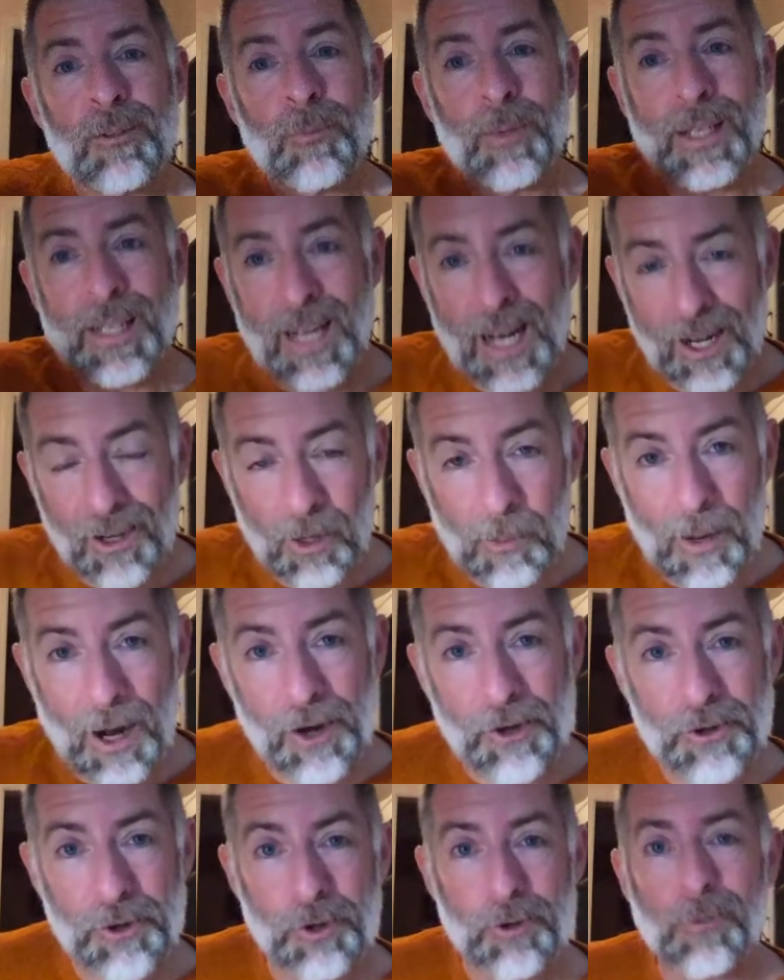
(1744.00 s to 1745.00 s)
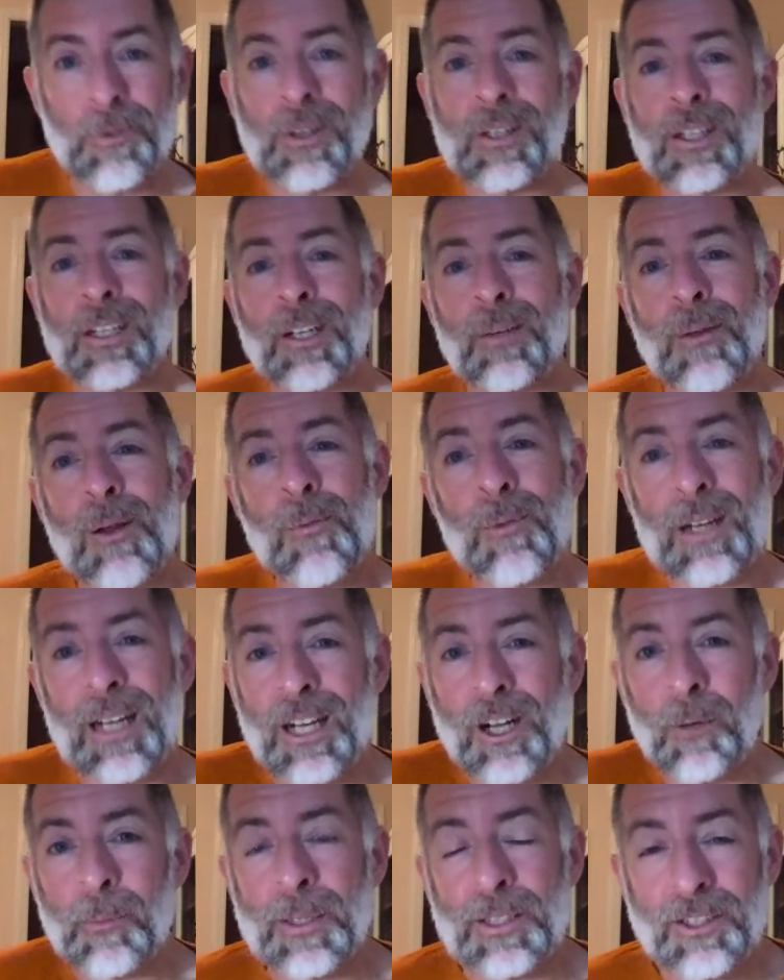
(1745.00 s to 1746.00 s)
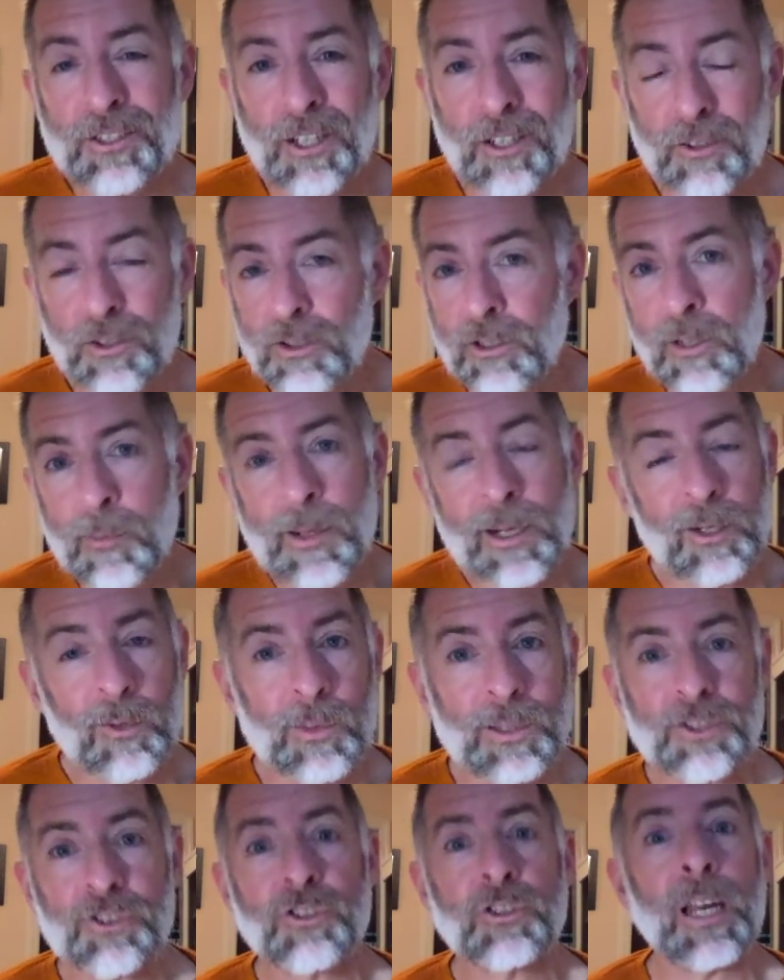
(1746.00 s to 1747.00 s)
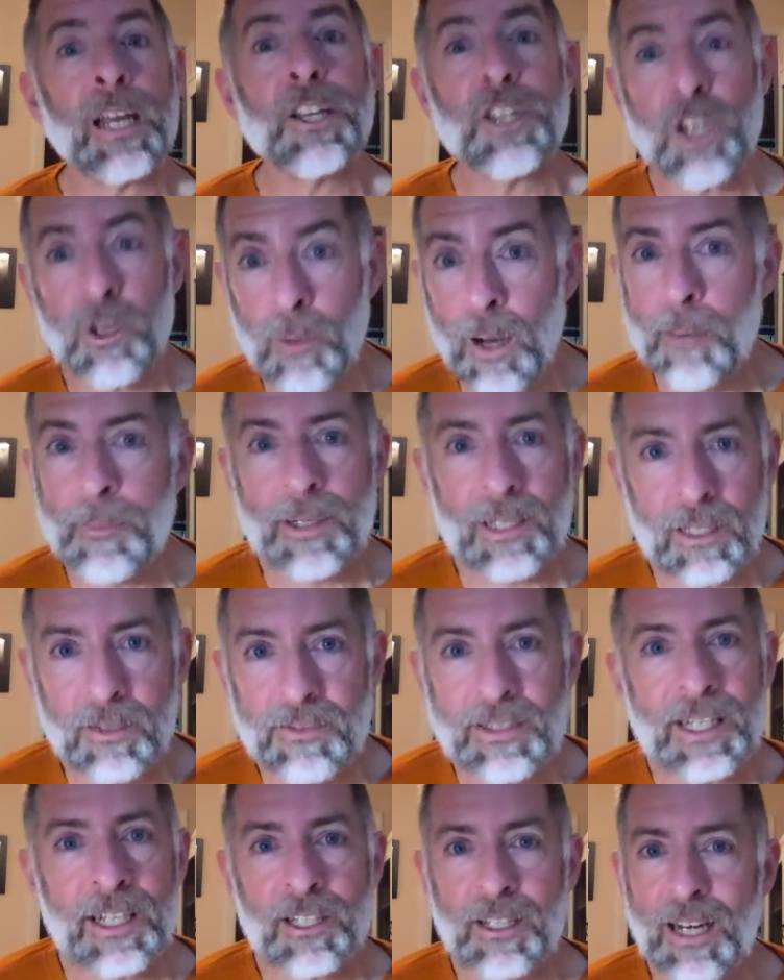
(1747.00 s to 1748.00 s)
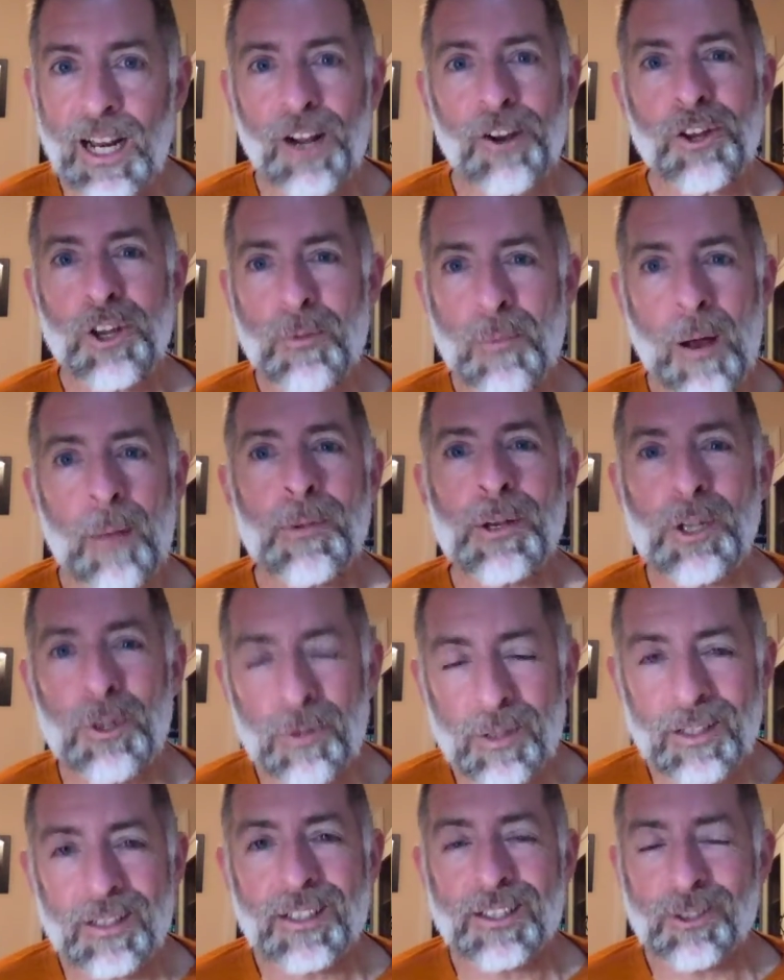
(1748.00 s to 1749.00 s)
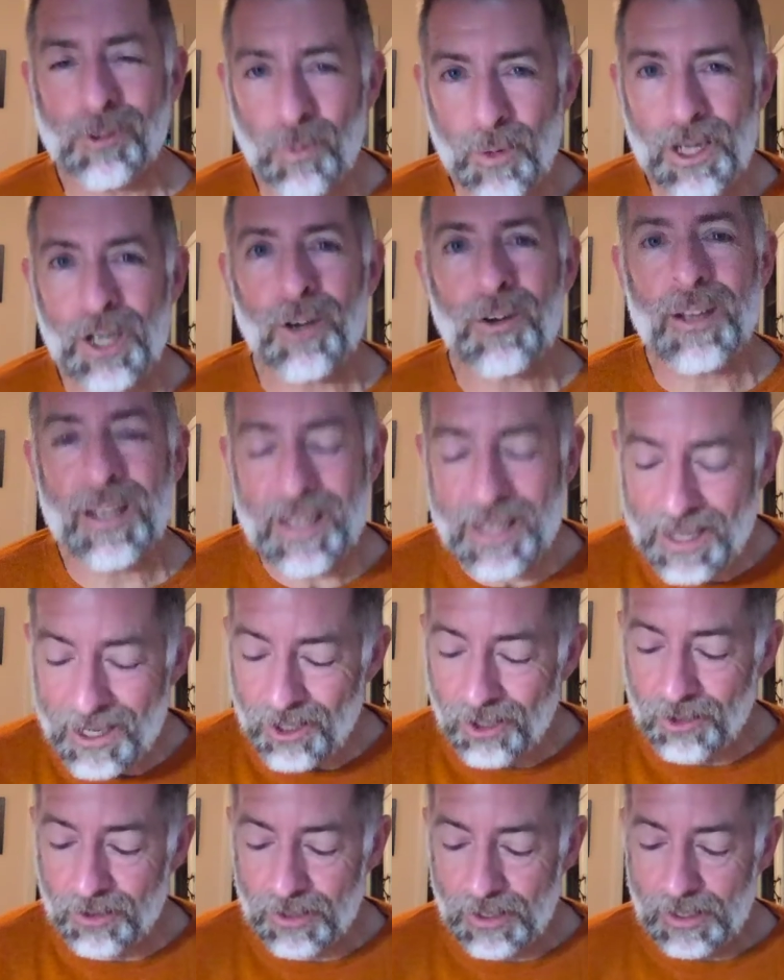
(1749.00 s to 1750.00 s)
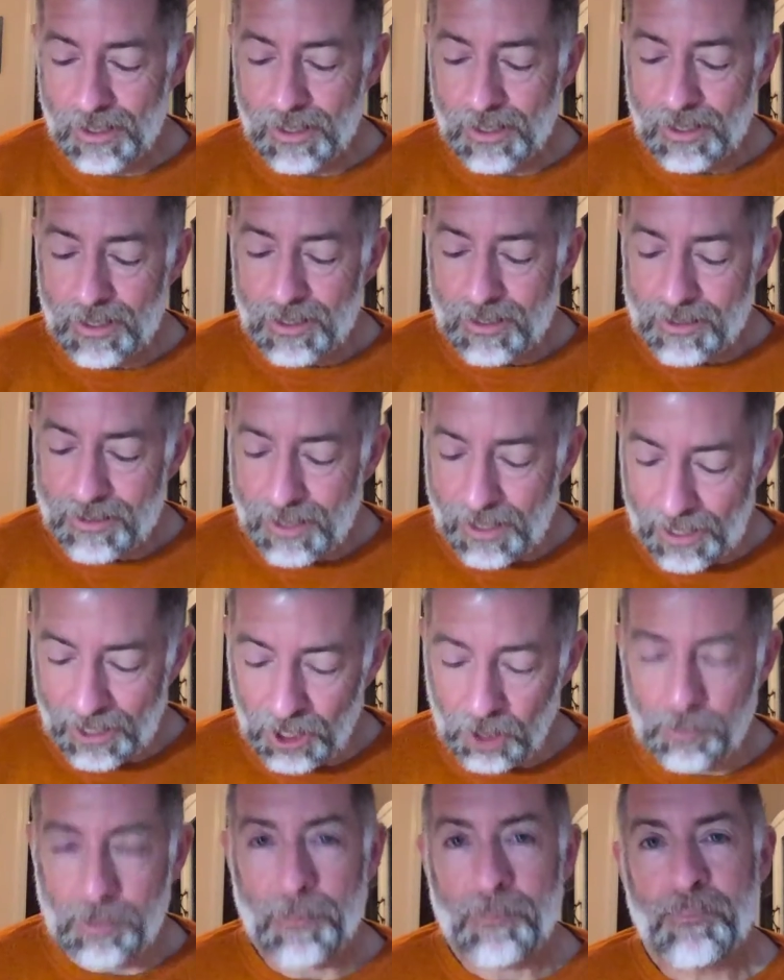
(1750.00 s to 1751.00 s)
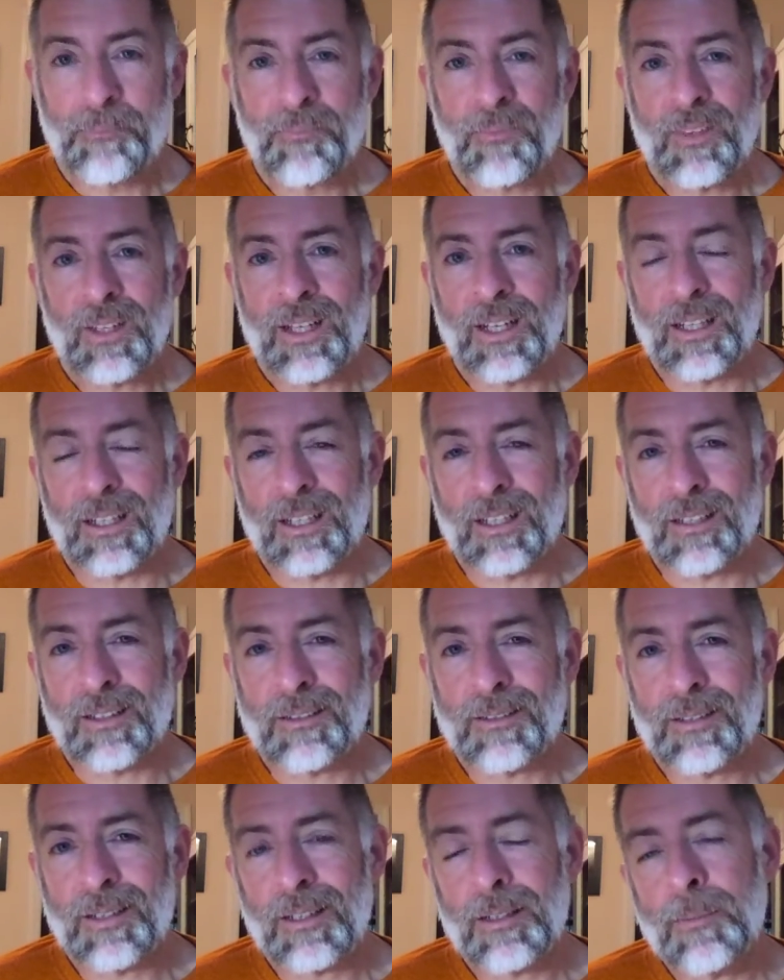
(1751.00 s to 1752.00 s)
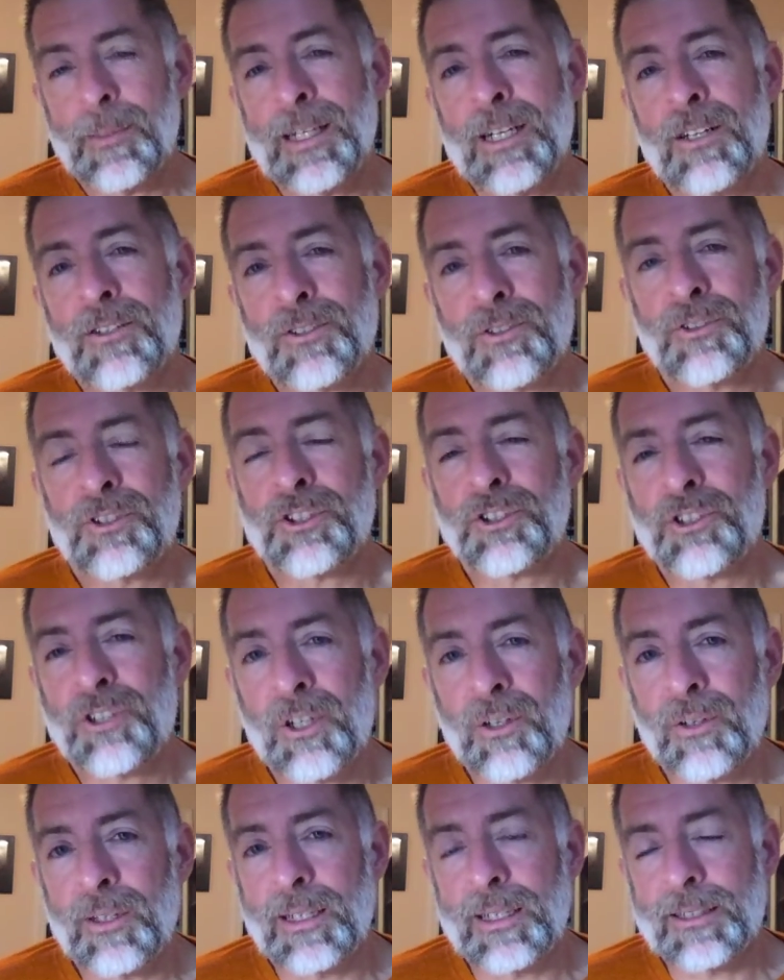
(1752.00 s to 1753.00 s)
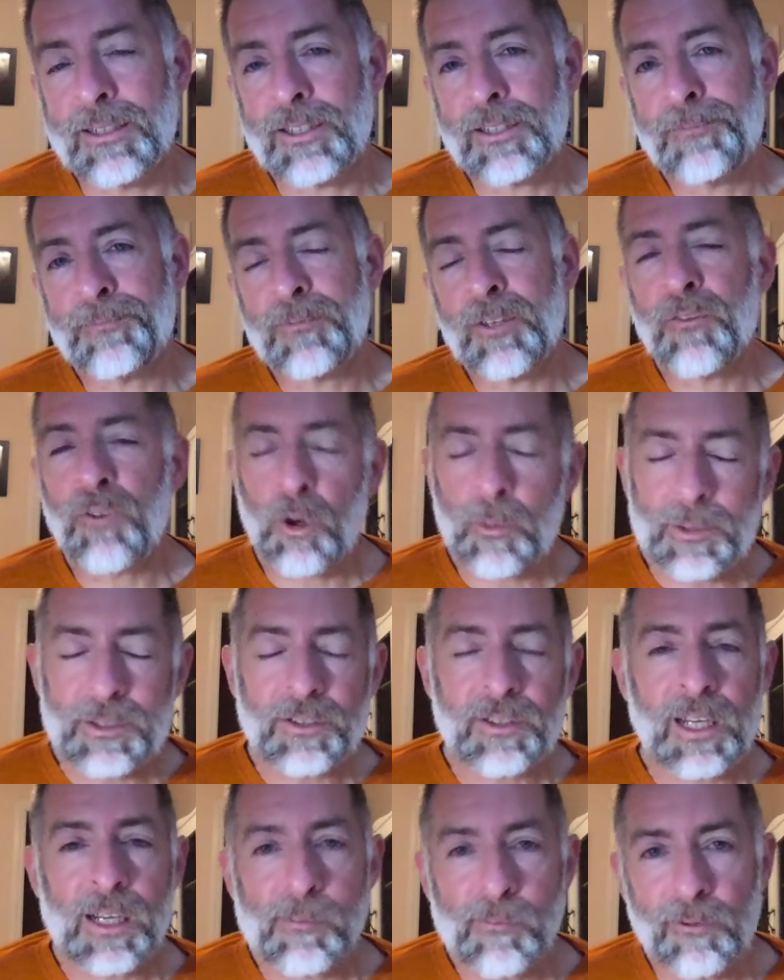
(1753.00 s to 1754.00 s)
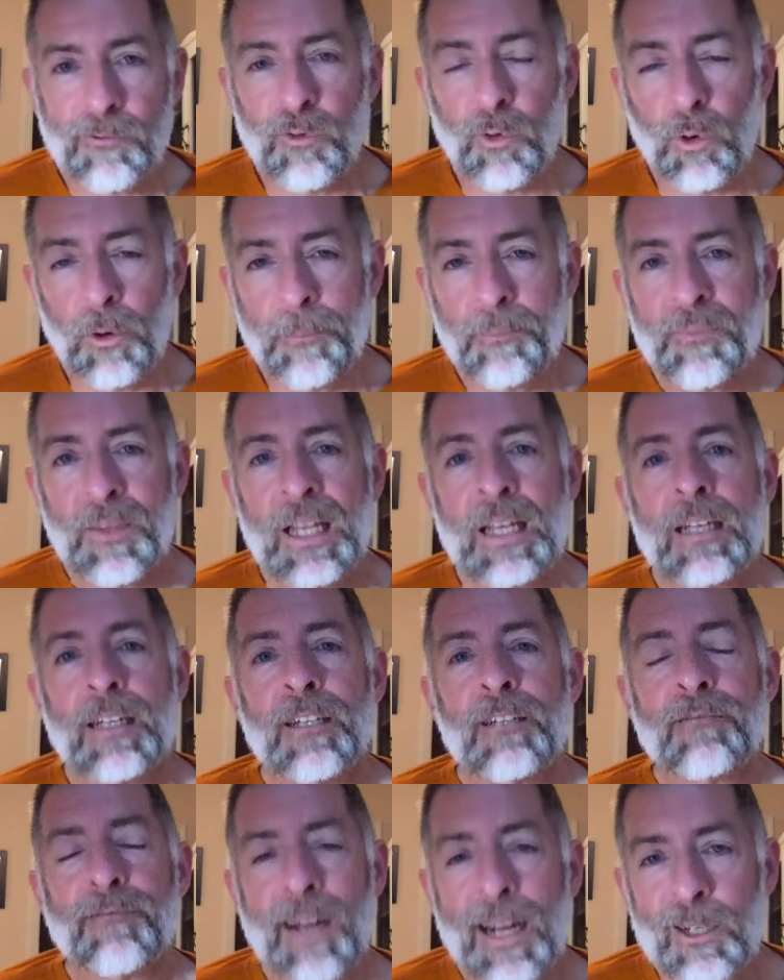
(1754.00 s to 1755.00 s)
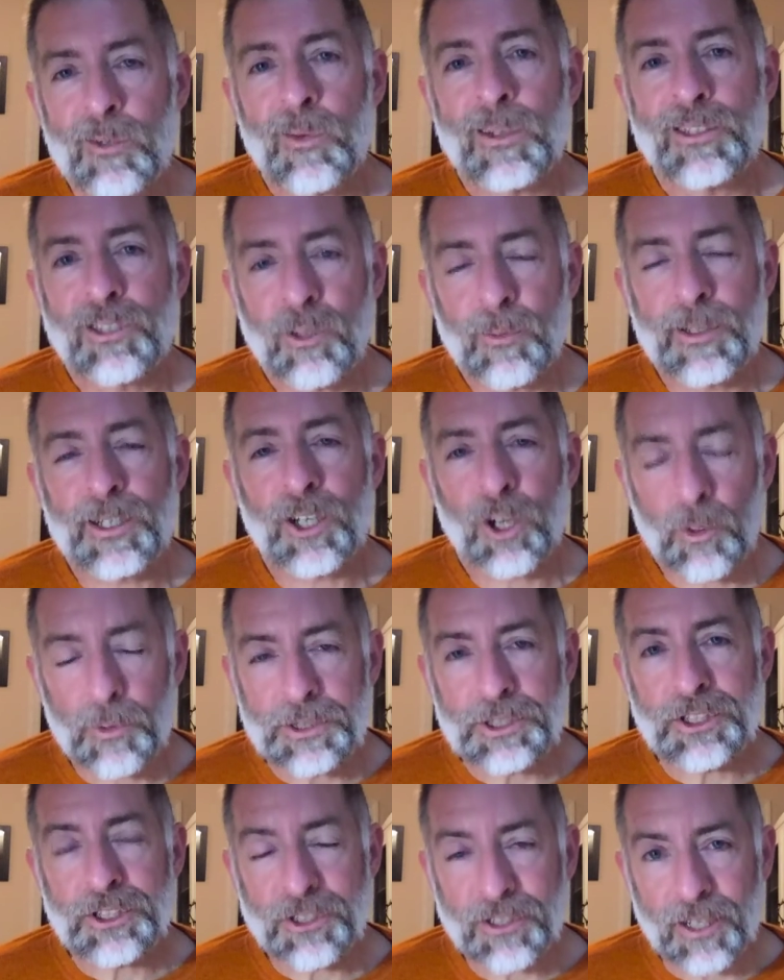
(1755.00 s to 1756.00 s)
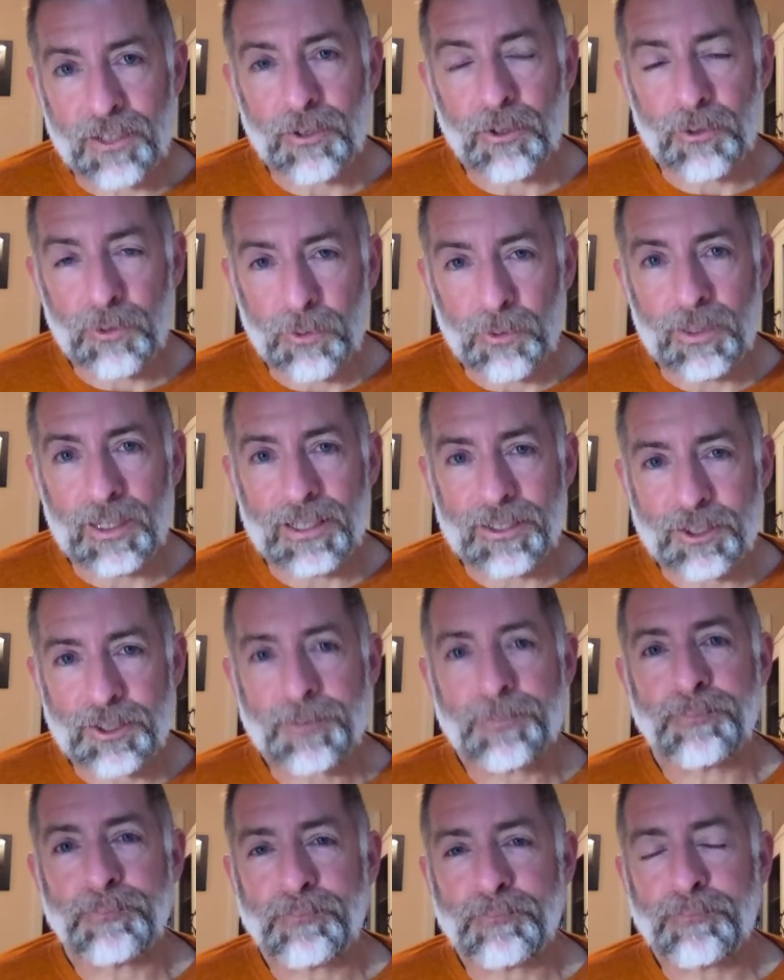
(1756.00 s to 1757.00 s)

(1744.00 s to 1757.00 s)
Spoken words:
We care about you, and we want to help each other. No matter what state you might be living in and how you might be doing things, we are here to help. And let me also just share this. You've heard me say it before. Find ways to encourage each other through this.